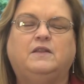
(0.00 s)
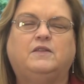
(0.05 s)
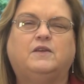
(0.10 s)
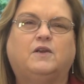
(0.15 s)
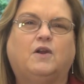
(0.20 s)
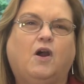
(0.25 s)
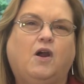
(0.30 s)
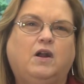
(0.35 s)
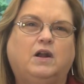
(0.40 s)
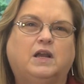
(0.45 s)

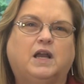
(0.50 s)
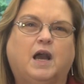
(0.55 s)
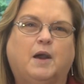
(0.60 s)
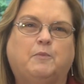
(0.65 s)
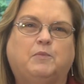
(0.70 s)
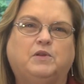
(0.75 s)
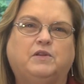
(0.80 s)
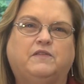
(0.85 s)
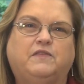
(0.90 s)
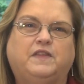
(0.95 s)
There are a
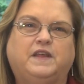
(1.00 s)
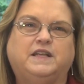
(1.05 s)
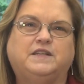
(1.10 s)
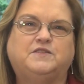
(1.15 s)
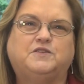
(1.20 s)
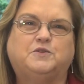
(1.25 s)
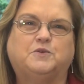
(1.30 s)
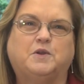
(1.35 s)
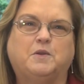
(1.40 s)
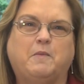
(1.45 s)
couple of
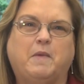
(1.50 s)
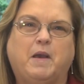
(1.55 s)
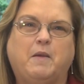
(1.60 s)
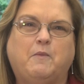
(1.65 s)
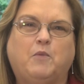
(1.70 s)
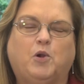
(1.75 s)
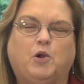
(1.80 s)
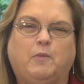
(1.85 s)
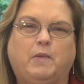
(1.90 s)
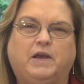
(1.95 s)
things to
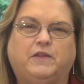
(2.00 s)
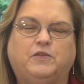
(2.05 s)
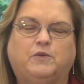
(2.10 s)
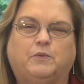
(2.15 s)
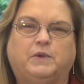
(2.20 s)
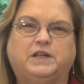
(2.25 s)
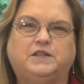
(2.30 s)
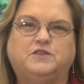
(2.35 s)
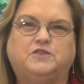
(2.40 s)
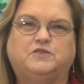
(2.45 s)
remember about the
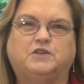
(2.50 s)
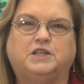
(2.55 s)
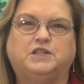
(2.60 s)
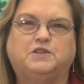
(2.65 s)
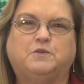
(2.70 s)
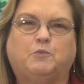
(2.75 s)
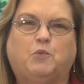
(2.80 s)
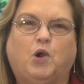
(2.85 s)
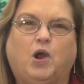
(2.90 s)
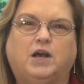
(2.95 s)

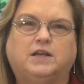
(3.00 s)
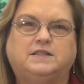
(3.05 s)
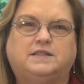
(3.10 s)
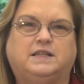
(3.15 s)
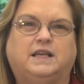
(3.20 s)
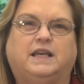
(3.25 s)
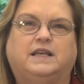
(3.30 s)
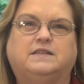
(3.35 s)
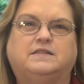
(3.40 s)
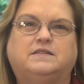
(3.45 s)
registration
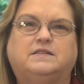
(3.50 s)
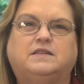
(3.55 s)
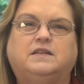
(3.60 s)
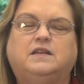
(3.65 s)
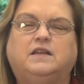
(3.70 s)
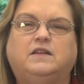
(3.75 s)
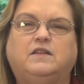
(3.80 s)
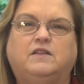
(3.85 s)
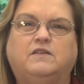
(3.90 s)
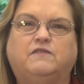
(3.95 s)
process.
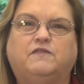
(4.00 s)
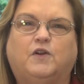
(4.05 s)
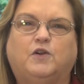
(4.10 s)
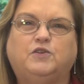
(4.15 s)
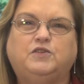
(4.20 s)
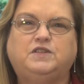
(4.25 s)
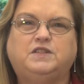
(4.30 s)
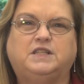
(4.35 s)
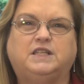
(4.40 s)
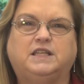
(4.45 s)
The
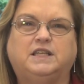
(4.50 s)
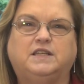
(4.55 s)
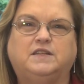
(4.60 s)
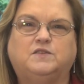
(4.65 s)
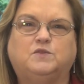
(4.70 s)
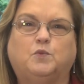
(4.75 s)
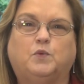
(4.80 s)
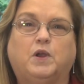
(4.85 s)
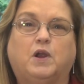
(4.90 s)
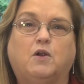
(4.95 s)
first
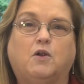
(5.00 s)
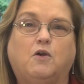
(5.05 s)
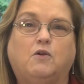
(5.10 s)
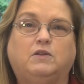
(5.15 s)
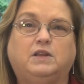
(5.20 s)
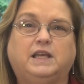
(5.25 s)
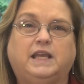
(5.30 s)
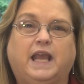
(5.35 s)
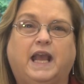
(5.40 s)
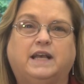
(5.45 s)
is we are
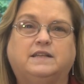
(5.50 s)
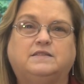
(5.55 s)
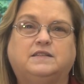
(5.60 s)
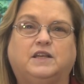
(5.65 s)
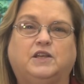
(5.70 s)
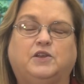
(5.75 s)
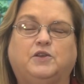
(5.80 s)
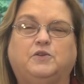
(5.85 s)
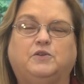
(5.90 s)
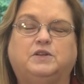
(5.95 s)
only
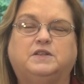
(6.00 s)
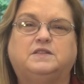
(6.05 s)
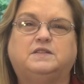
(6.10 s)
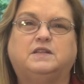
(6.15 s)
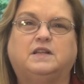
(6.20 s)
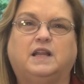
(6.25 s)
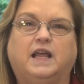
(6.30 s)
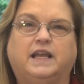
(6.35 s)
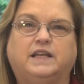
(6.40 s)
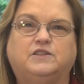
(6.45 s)
asking you to
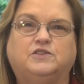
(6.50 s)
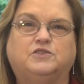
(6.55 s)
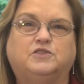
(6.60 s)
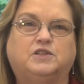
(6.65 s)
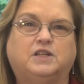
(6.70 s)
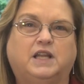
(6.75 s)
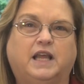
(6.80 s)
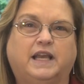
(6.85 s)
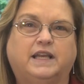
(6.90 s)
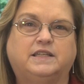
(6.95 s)
select your
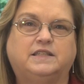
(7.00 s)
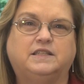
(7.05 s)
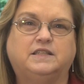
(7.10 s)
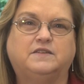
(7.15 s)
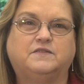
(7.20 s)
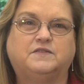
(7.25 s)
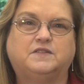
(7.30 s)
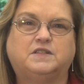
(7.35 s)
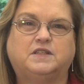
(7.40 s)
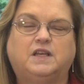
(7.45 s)

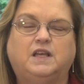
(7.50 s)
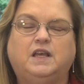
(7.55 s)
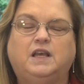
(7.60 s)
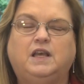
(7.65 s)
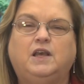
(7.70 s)
electives.